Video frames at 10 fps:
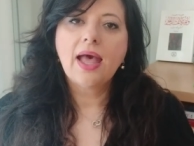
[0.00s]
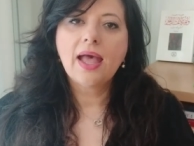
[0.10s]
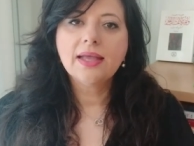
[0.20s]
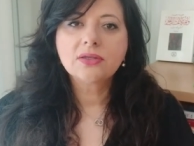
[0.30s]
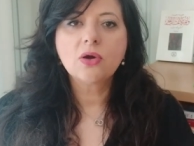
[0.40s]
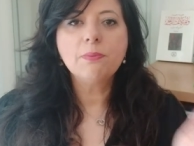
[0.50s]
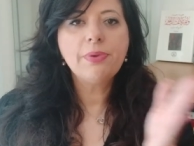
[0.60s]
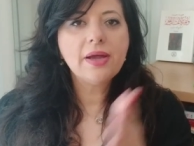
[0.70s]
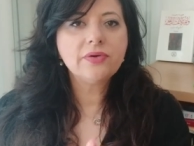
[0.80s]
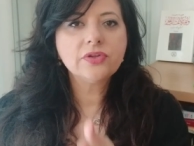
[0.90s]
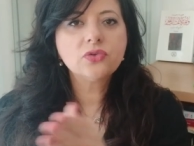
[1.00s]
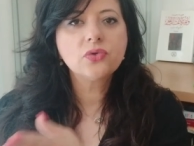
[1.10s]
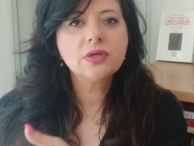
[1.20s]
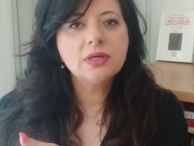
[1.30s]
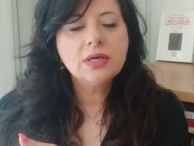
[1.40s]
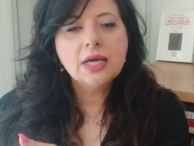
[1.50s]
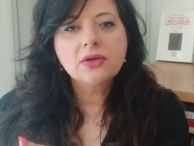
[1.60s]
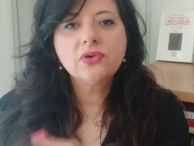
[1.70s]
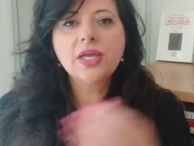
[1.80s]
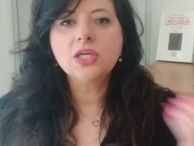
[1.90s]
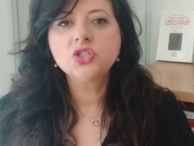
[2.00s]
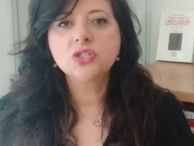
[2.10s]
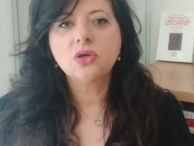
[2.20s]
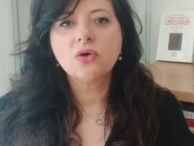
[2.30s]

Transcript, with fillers: and compare it to the creation